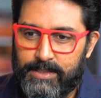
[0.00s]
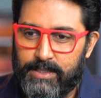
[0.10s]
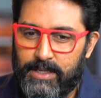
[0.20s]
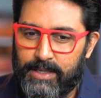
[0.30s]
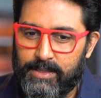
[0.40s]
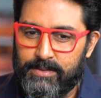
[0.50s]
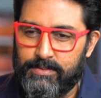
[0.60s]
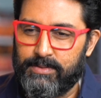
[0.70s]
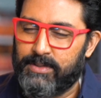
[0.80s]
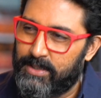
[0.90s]
And they're like,
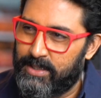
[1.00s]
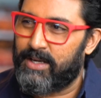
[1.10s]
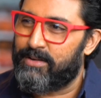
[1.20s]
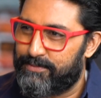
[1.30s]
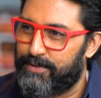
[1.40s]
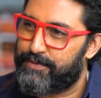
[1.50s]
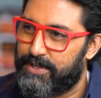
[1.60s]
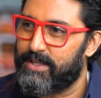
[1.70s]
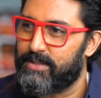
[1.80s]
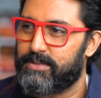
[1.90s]
nee, yaar,
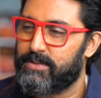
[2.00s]
50.